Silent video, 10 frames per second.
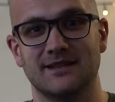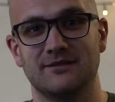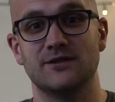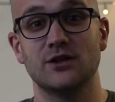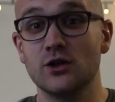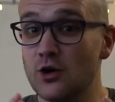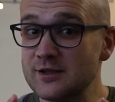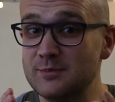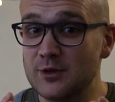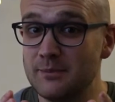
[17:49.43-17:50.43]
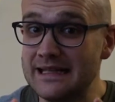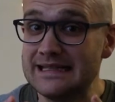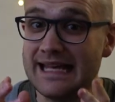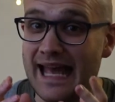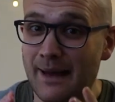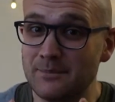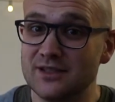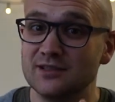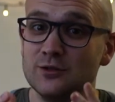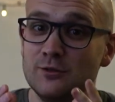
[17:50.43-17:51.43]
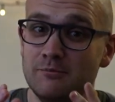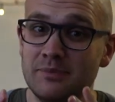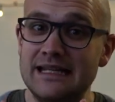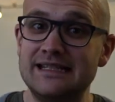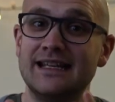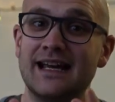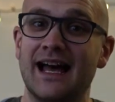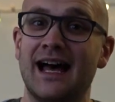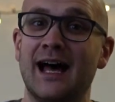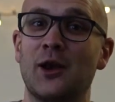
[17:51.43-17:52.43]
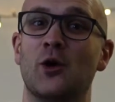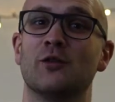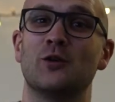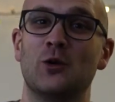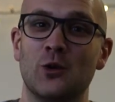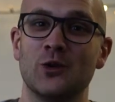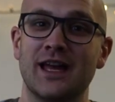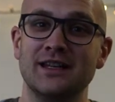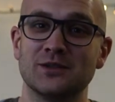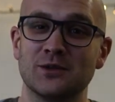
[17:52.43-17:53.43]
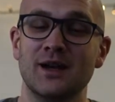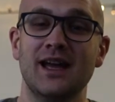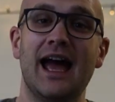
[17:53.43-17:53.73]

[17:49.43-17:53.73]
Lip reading: For the gospel to be at the absolute beating heart of all they do.